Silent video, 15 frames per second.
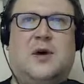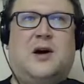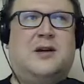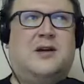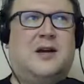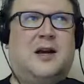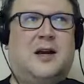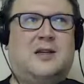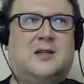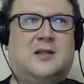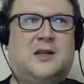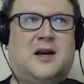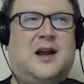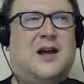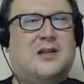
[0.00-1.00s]

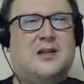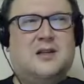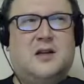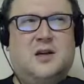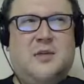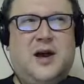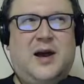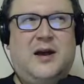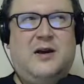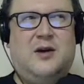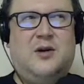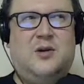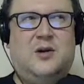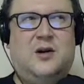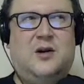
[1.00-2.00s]
podcast that has
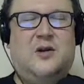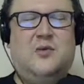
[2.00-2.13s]
somehow